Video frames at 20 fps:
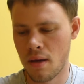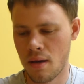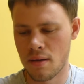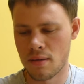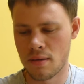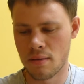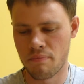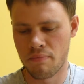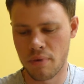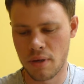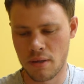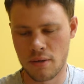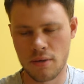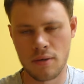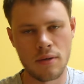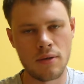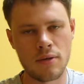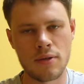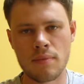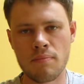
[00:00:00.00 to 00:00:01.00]
It's a
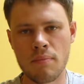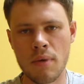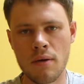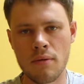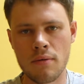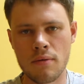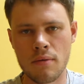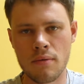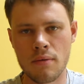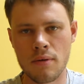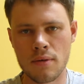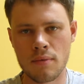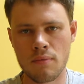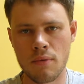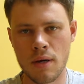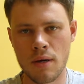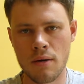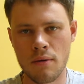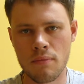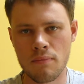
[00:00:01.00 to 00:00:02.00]
brushless motor as
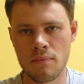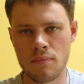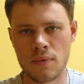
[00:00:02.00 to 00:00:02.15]
well,